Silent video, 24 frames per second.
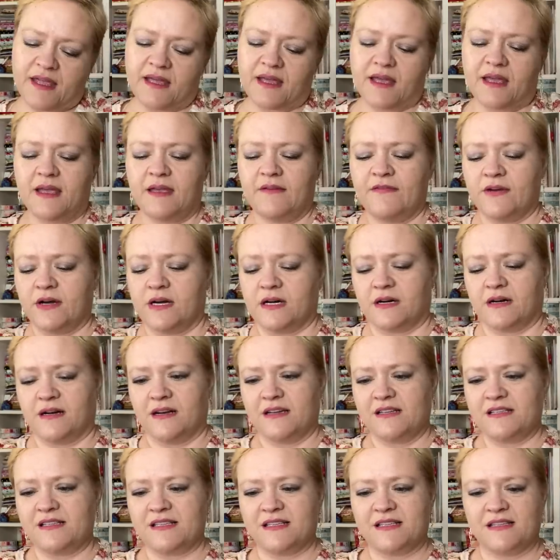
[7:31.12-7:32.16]
gave
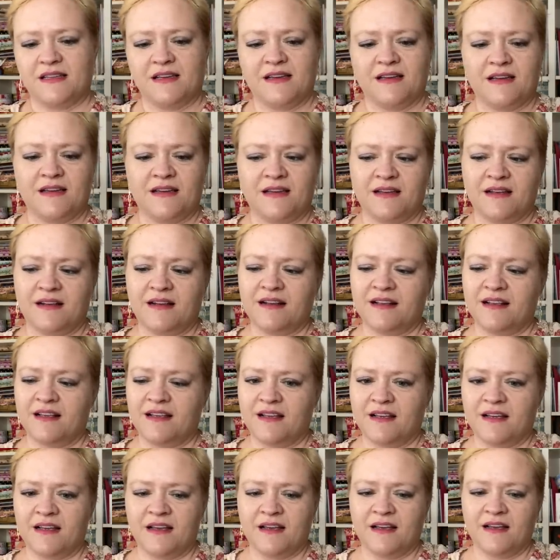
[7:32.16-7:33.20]
us...
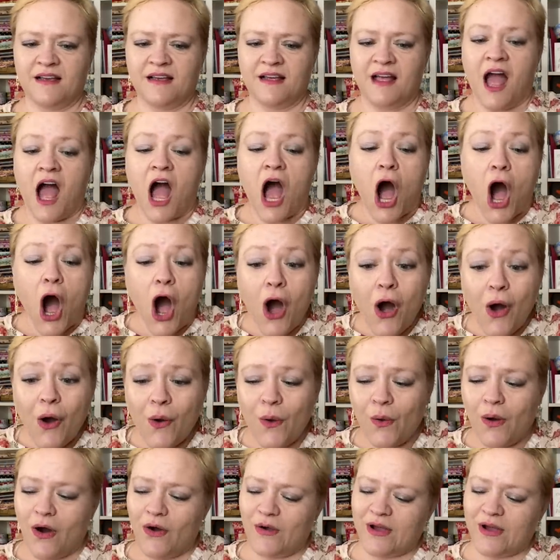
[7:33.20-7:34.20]
Oh,